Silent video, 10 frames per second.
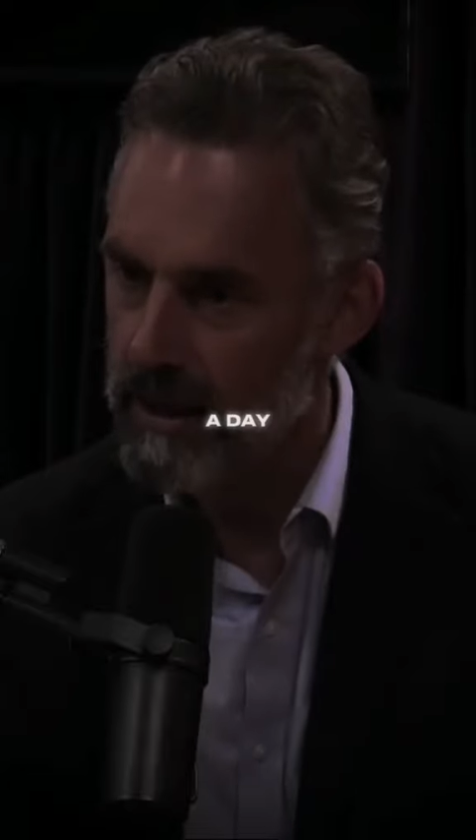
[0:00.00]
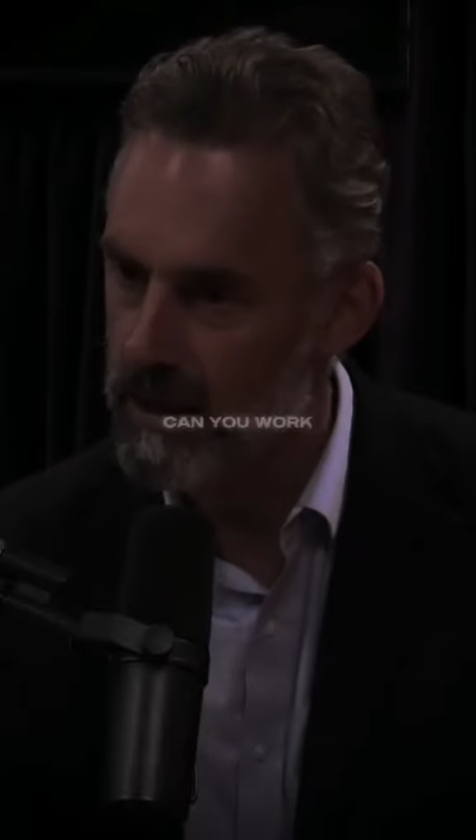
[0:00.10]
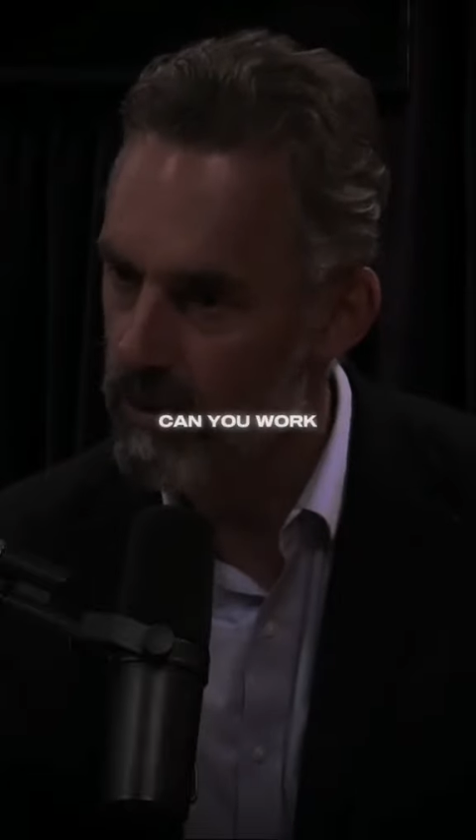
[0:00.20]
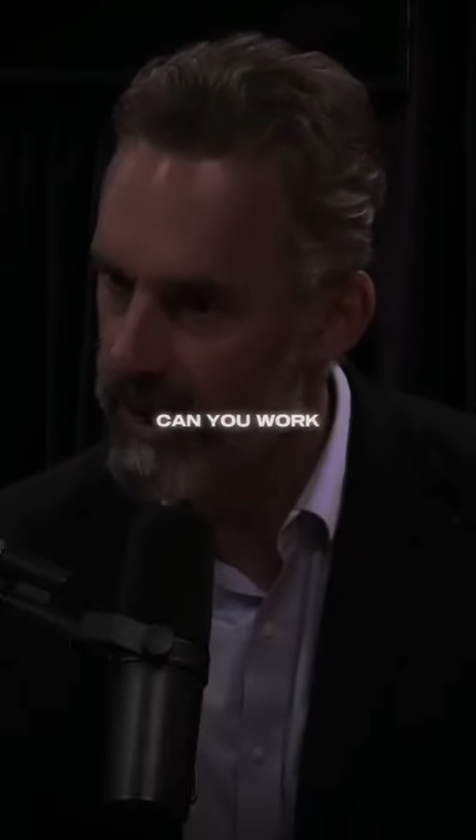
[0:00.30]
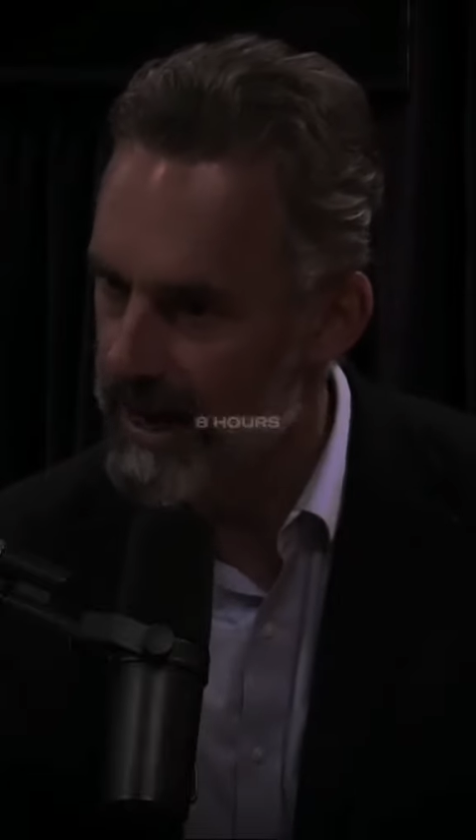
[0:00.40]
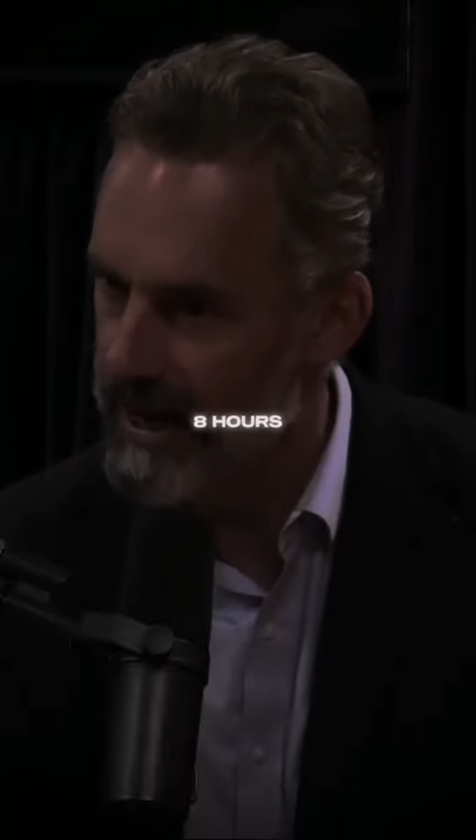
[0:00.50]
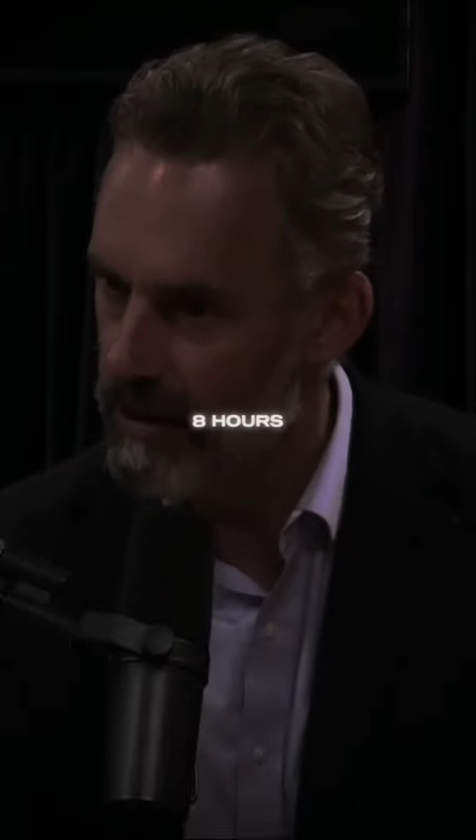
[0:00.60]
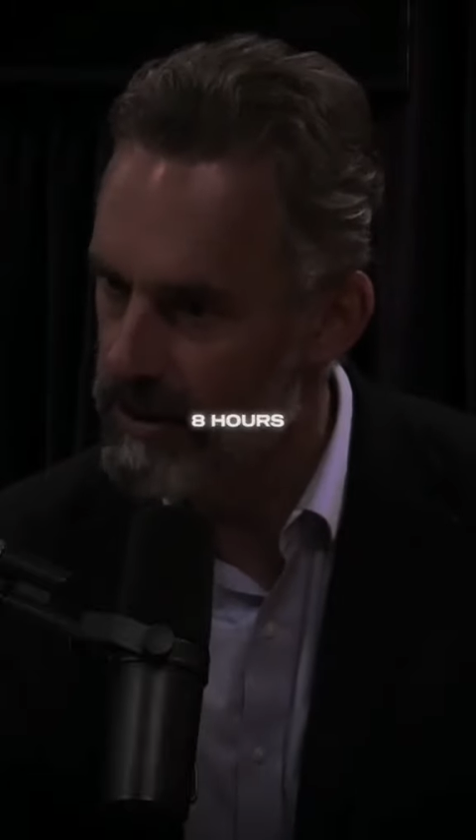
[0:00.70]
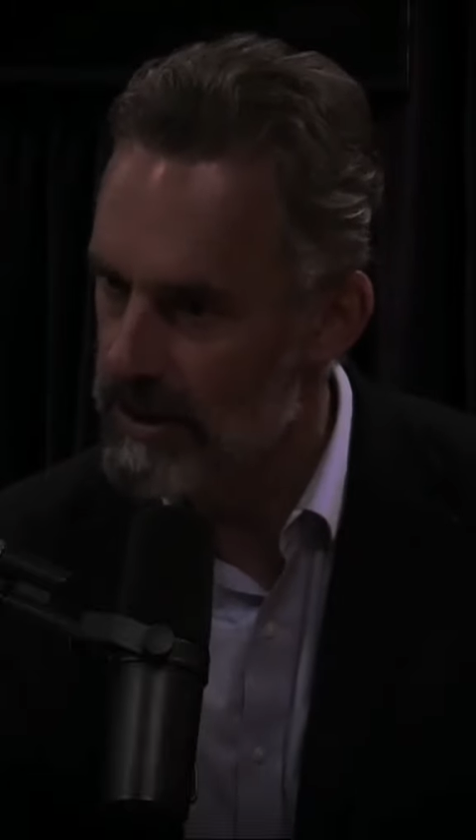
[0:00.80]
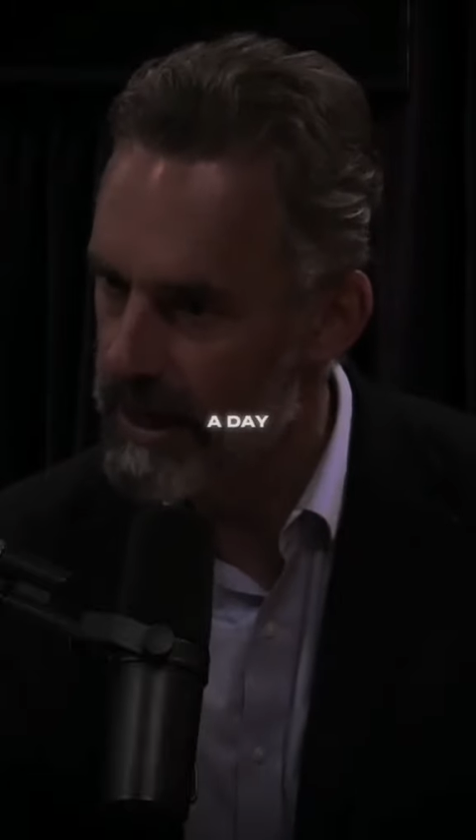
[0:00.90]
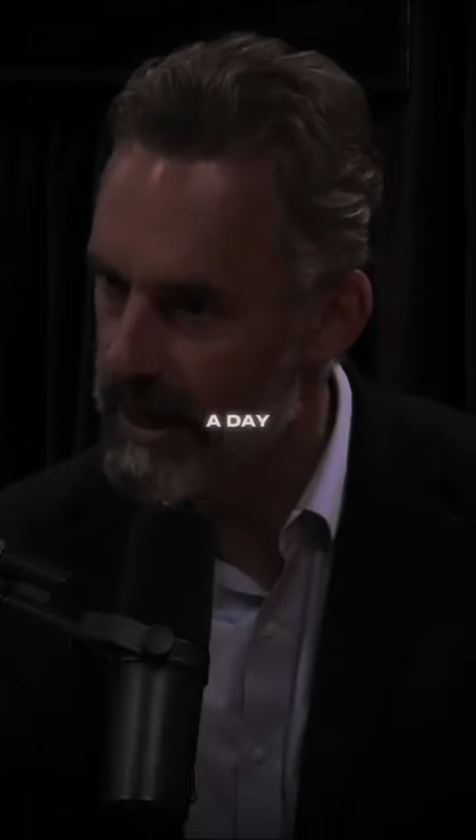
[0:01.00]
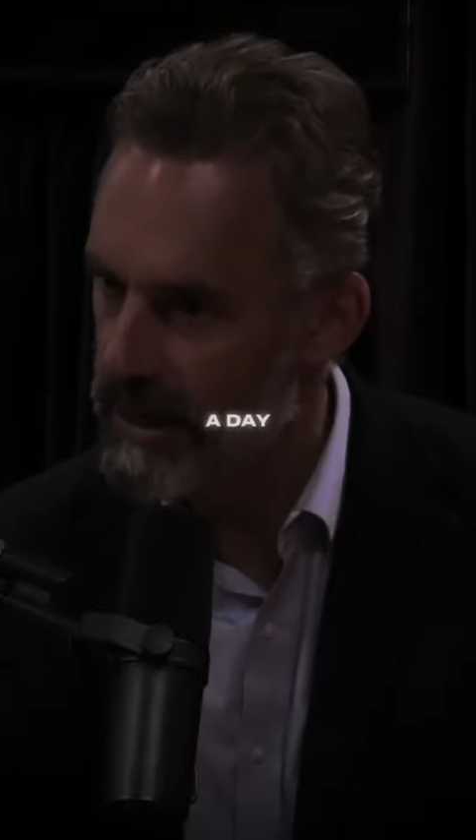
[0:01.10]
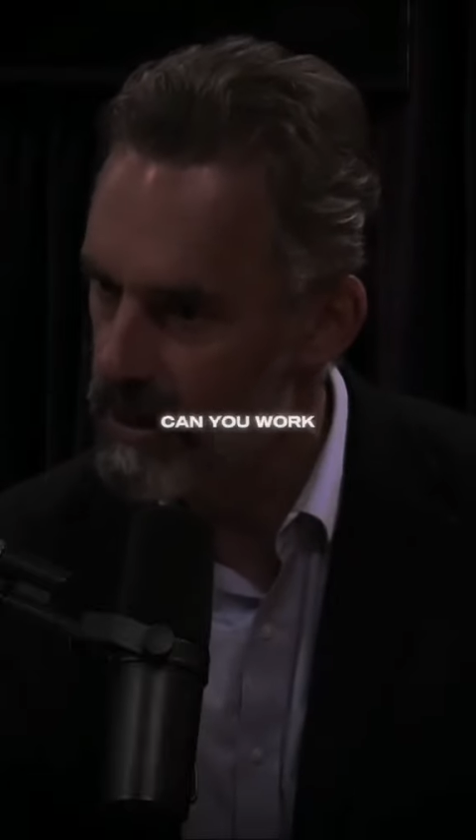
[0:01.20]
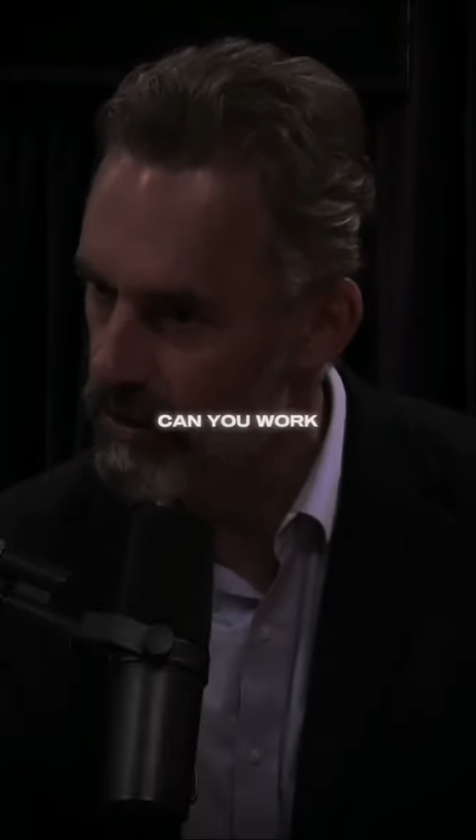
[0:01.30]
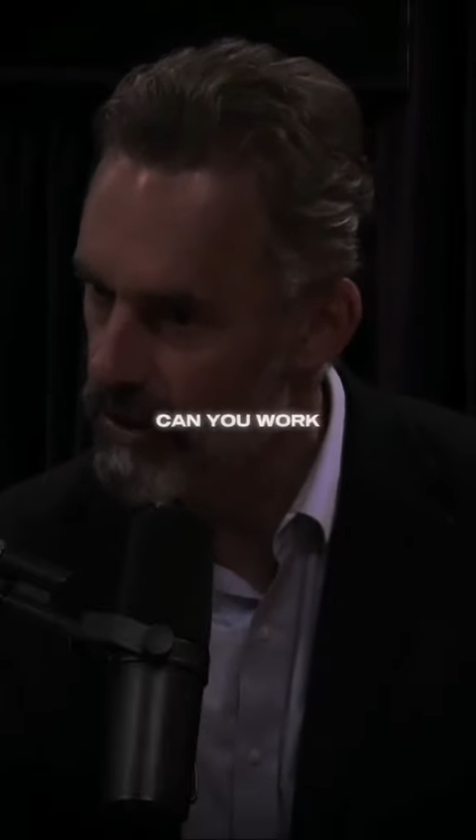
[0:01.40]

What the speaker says: Can you work 8 hours a day? Can you